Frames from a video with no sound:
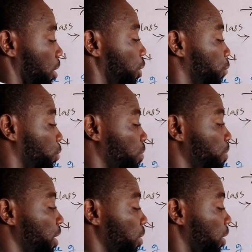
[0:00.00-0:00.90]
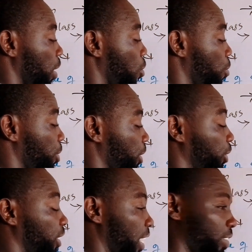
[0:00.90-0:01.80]
It will just be
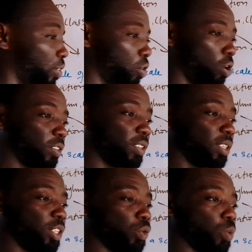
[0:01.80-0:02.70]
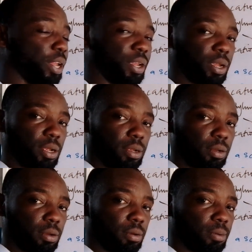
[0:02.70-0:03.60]
orange that is cut this way.
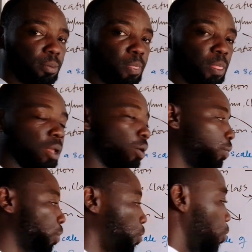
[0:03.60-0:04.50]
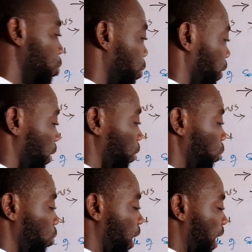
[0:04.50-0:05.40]
So
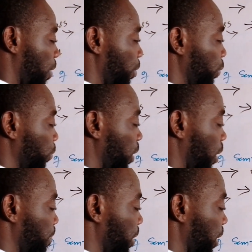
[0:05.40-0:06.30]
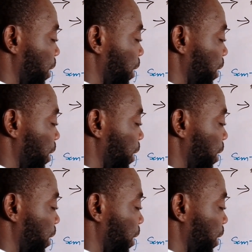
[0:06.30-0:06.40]
look at how it will now be.